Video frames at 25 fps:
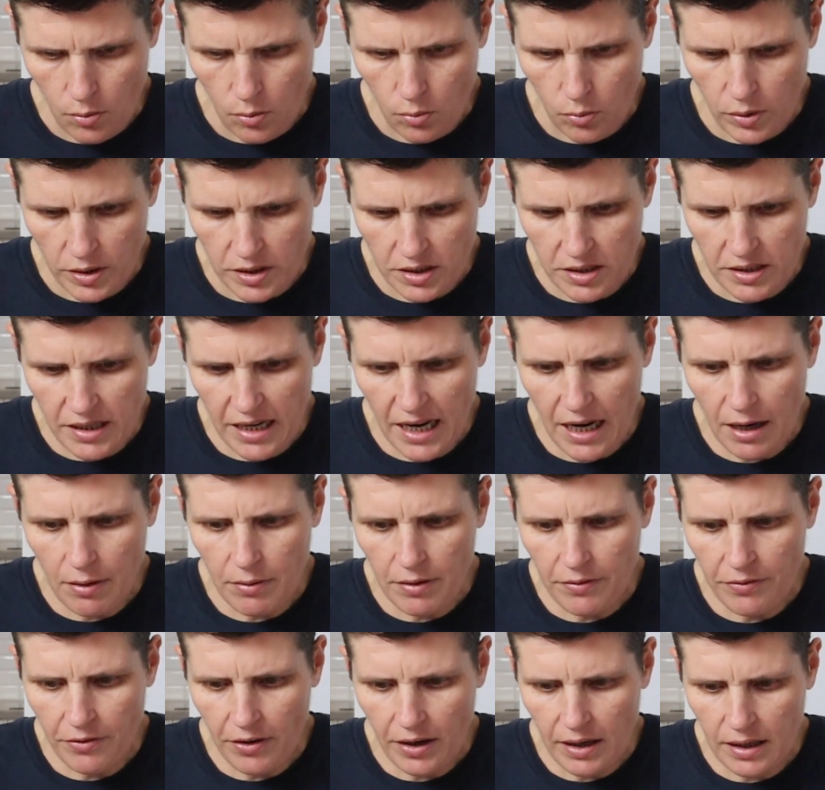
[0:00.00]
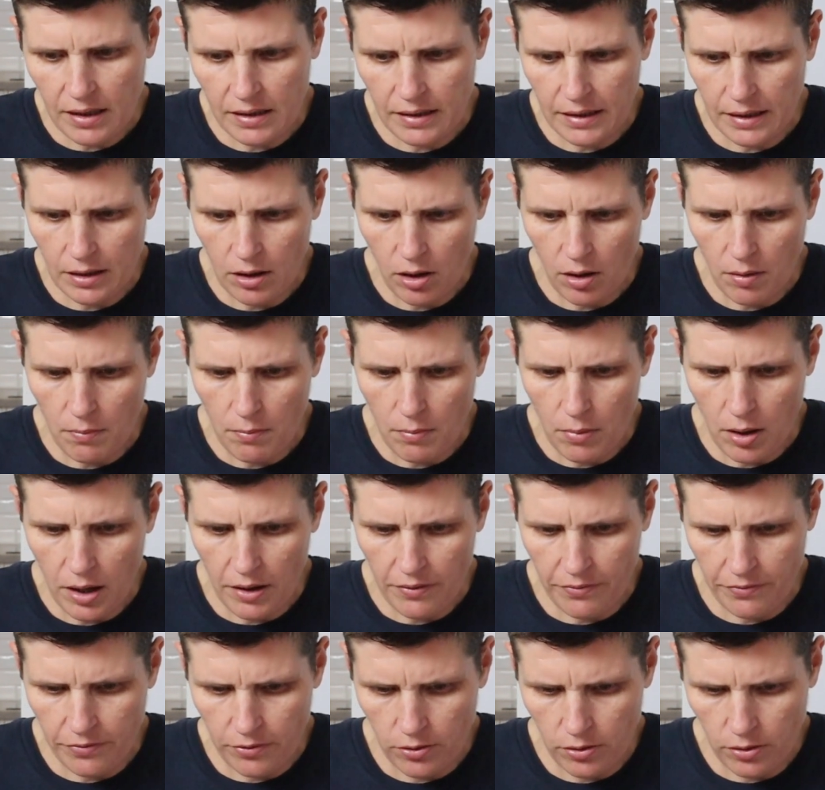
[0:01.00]
Which now if I click on
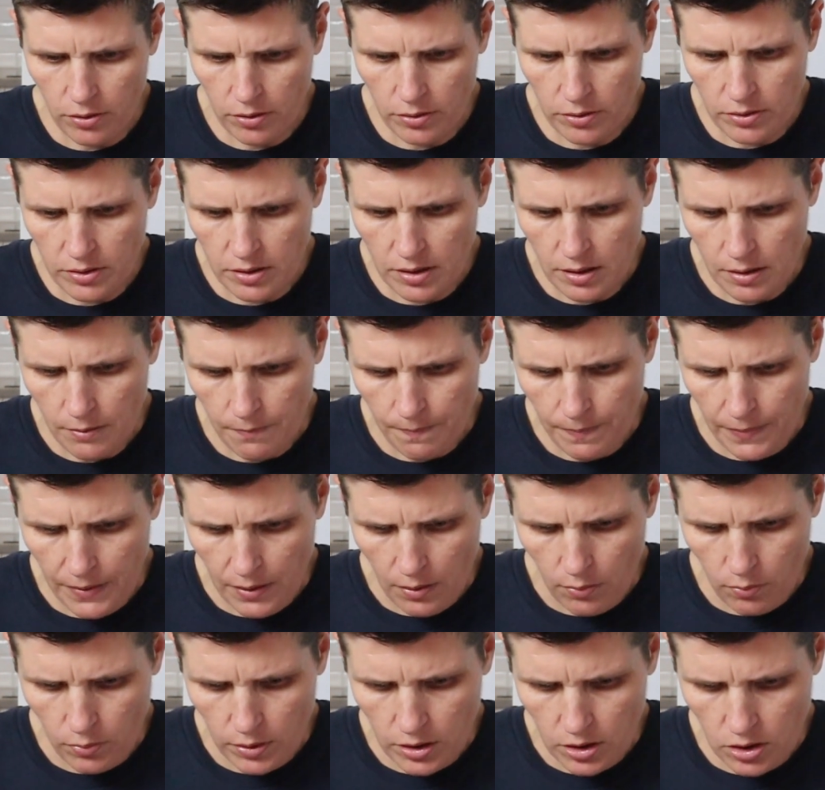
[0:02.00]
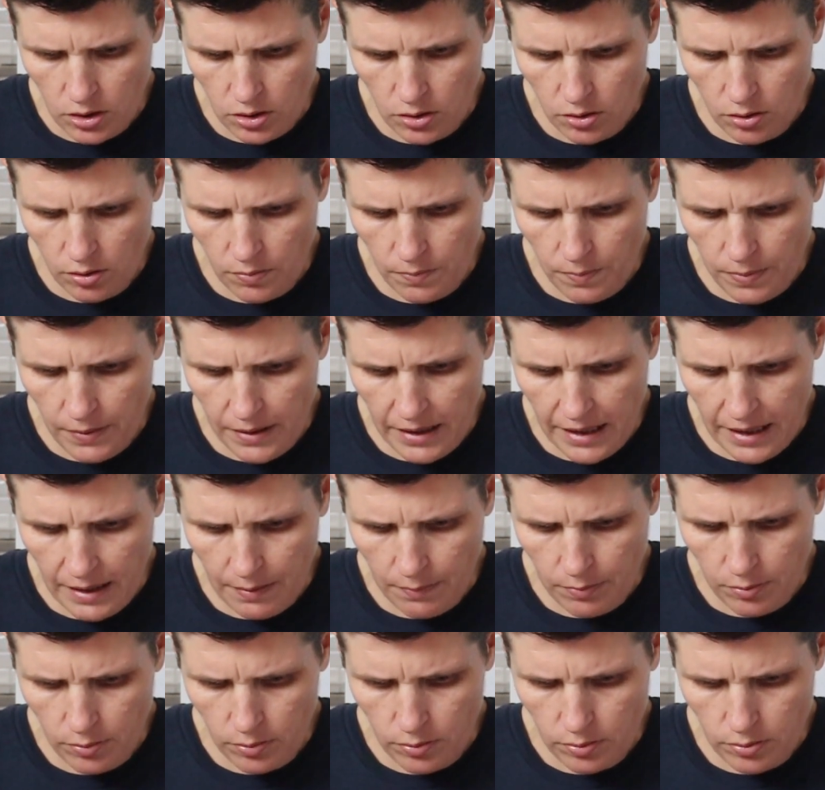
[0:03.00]
my foods, we should be
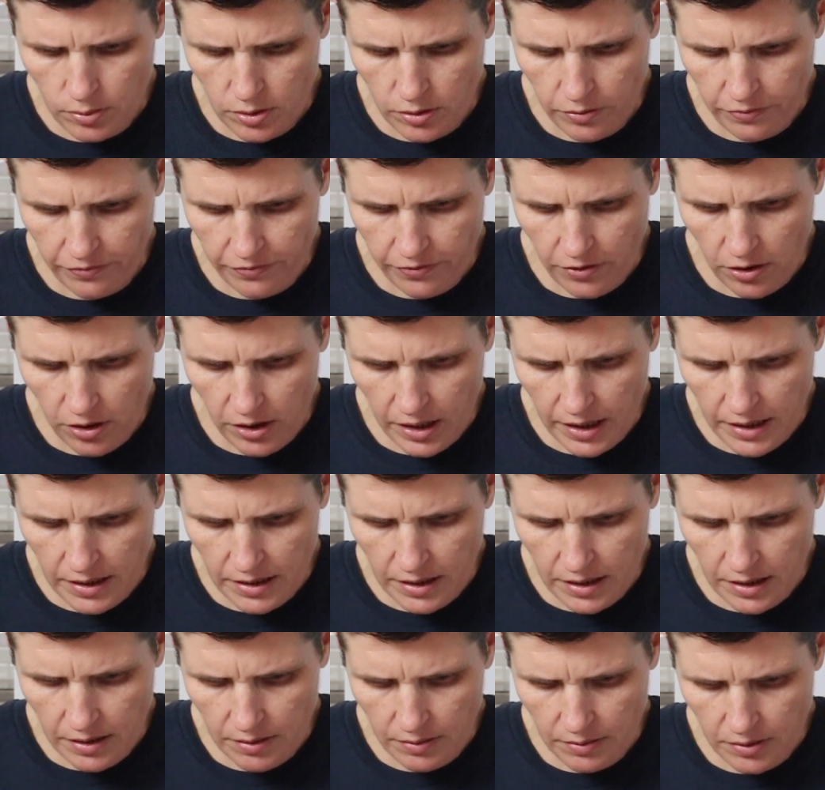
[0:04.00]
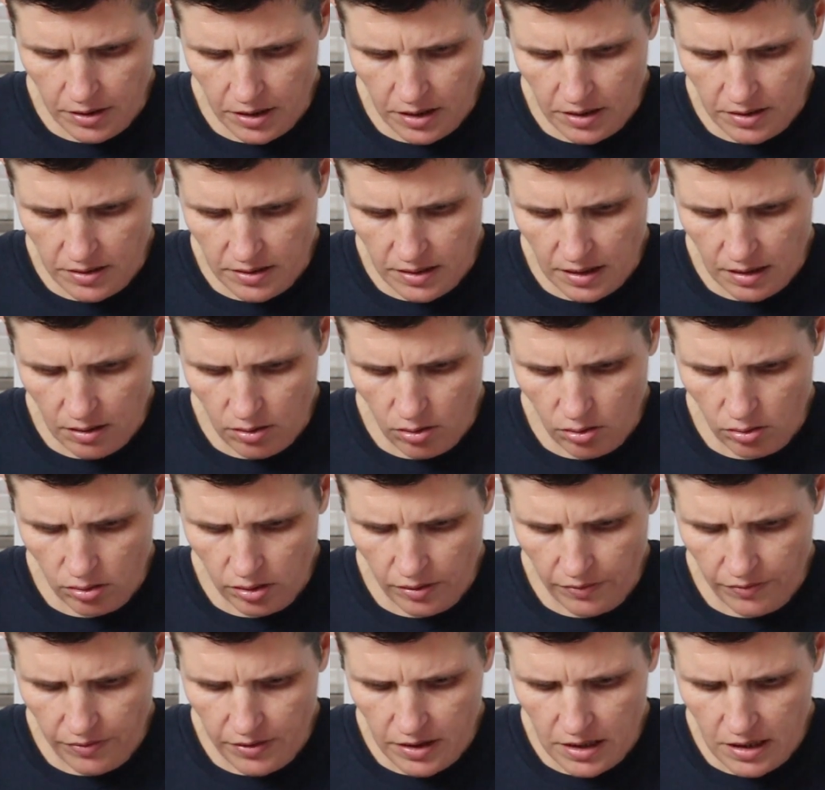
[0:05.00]
able to find it. You can see all
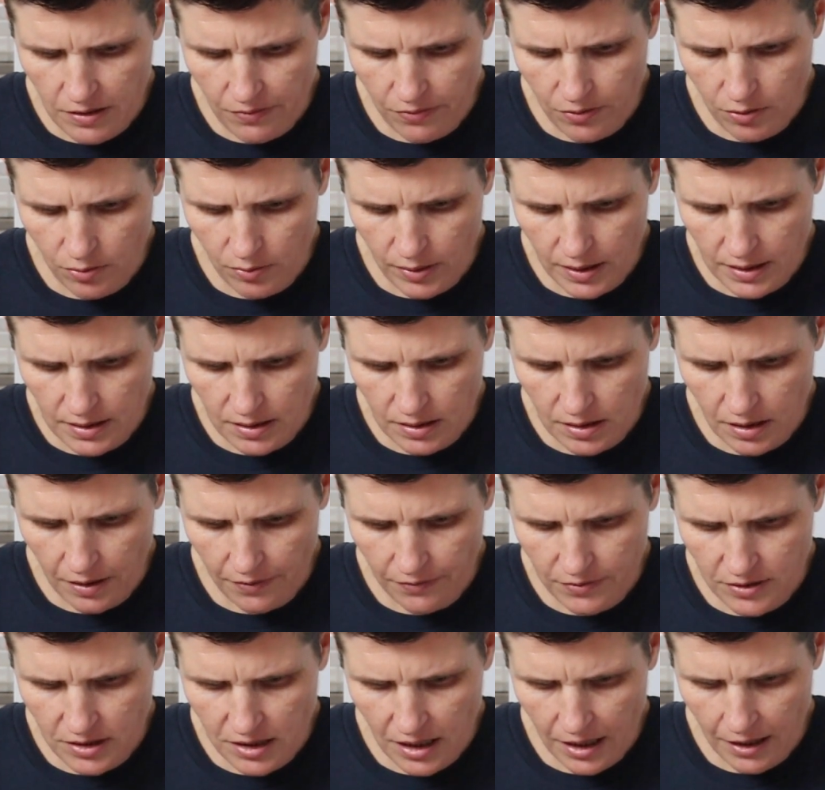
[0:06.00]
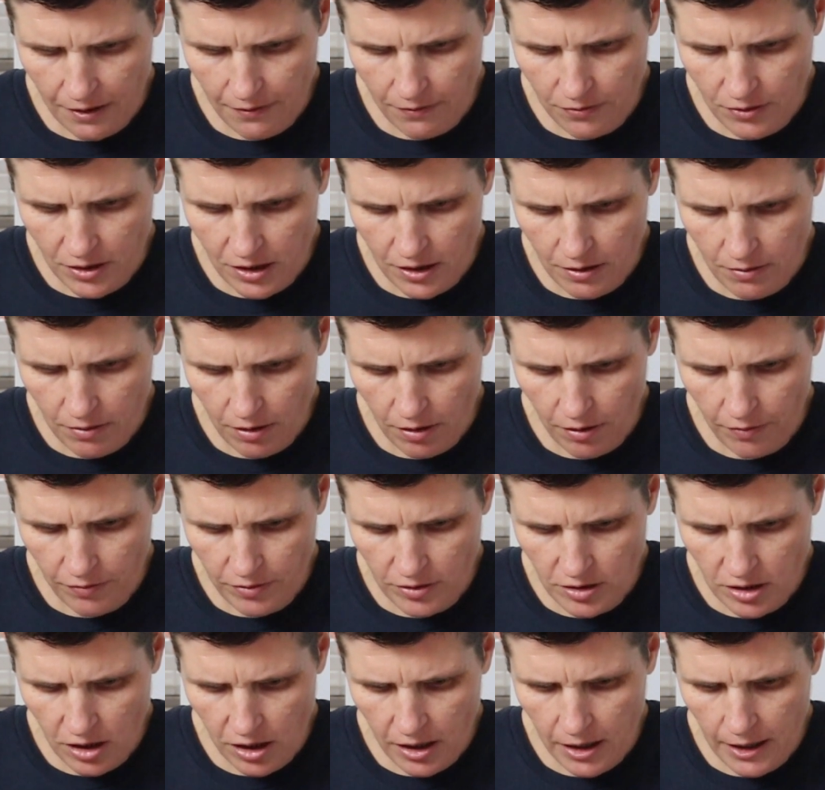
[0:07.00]
of the different ones I've saved here
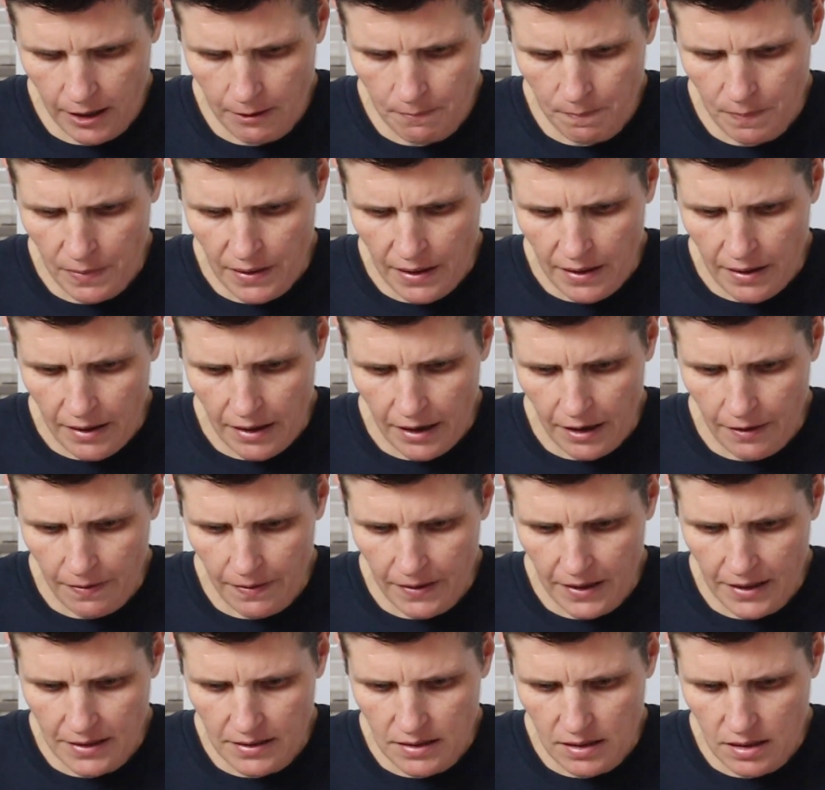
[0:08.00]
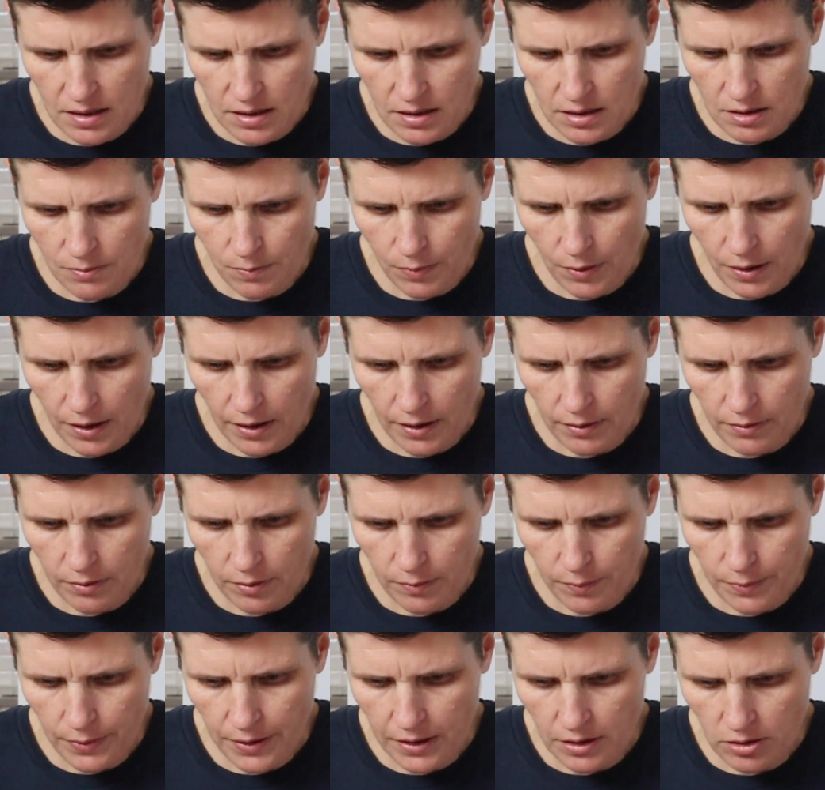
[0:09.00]
over time. And there's the
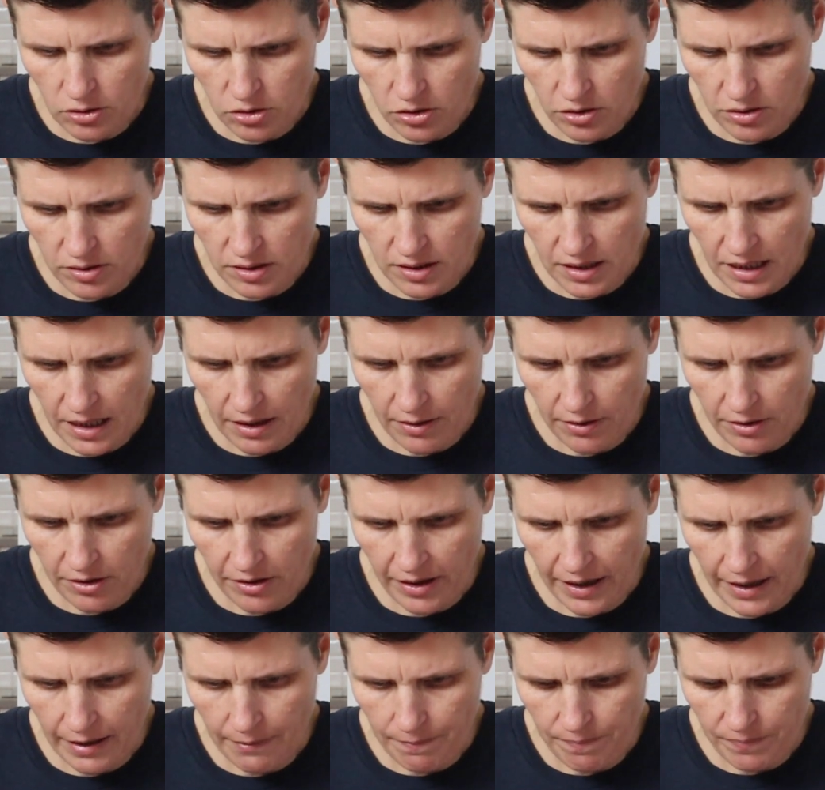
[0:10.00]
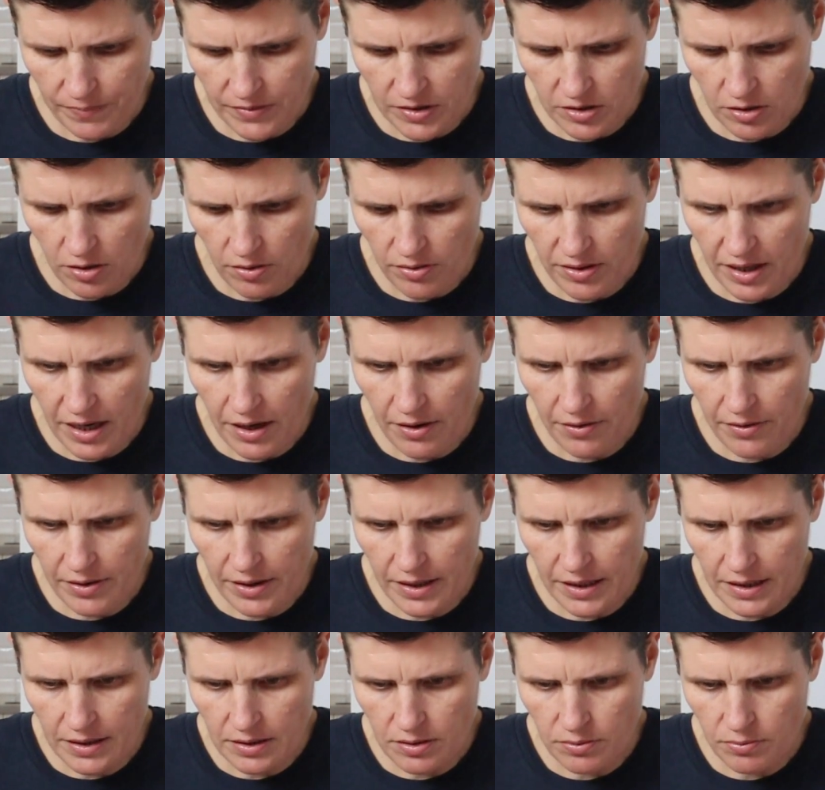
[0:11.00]
spiral beetroot sauerkraut. So there
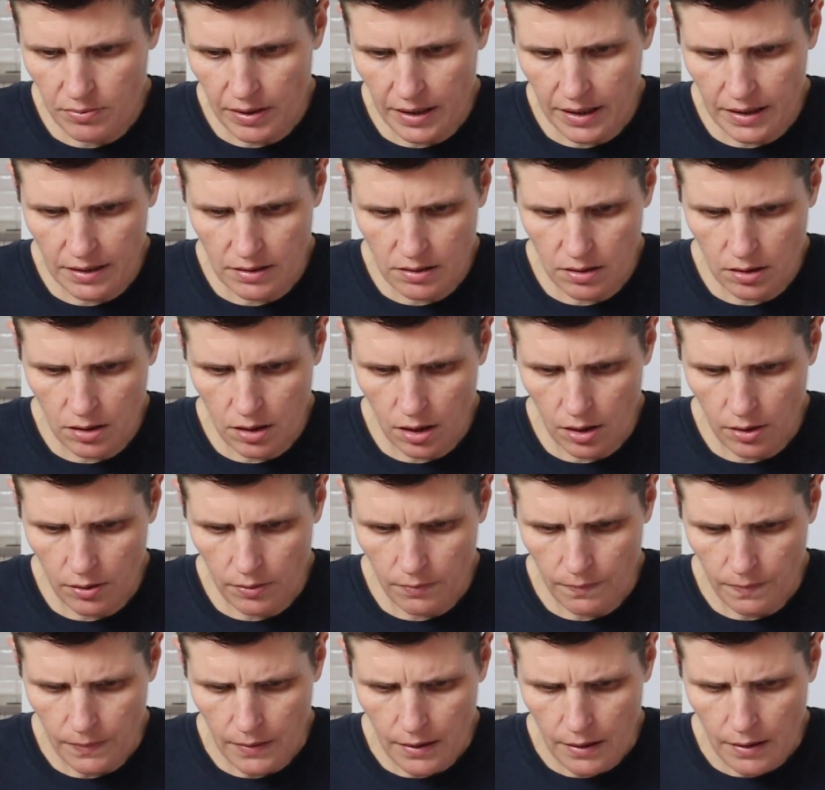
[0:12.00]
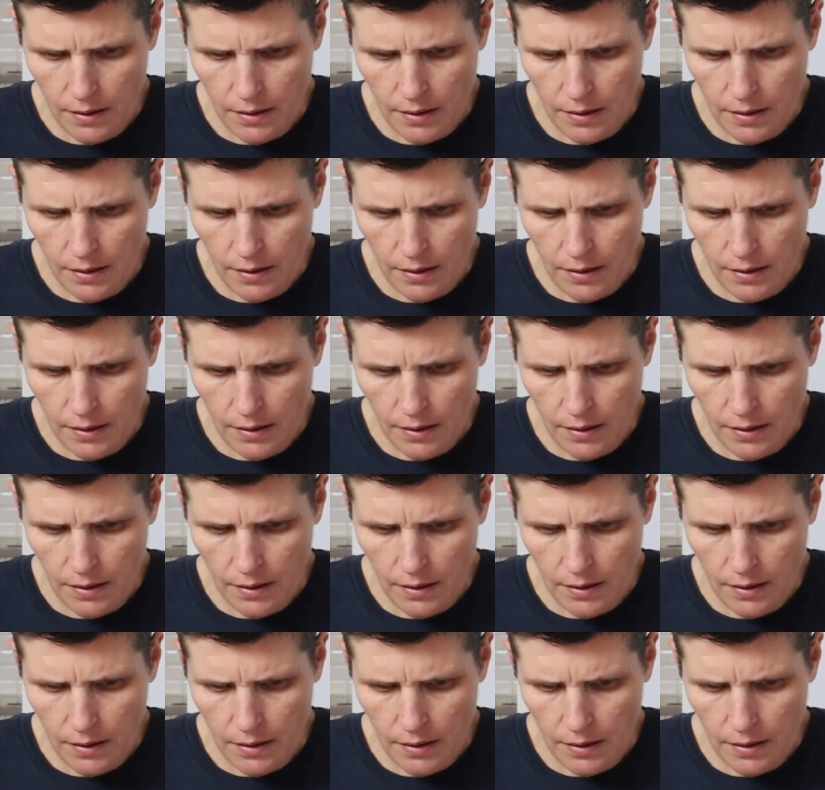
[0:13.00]
it is, ready to go.